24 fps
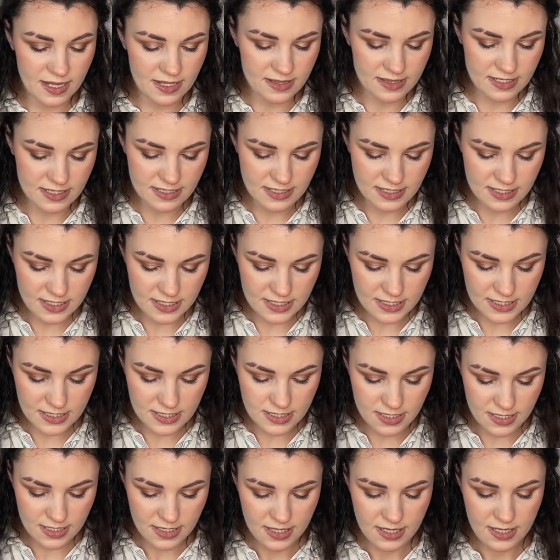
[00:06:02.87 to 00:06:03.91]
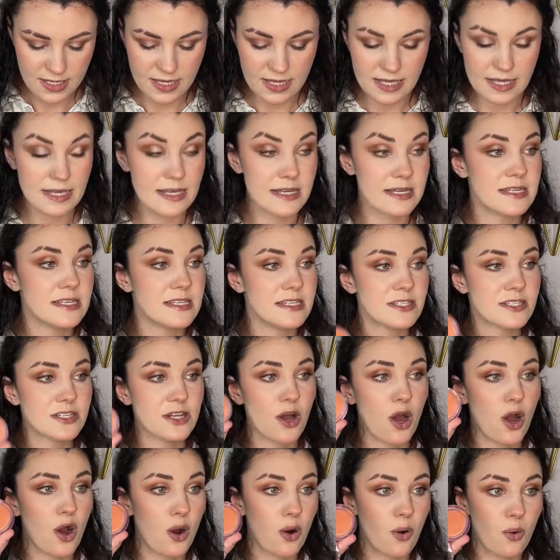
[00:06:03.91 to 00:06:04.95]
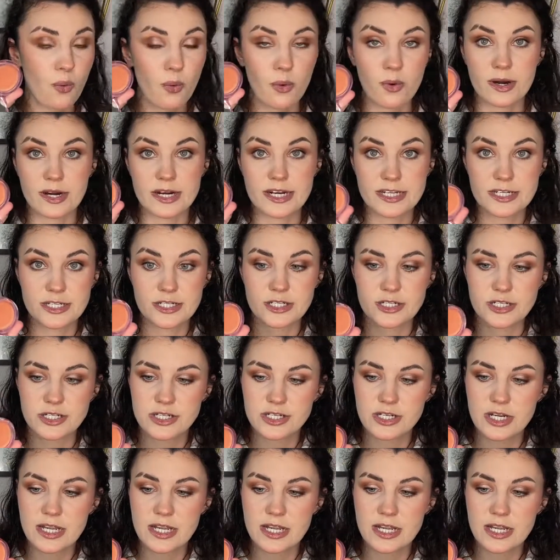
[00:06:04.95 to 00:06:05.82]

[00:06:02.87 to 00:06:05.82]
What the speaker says: This thing is orange.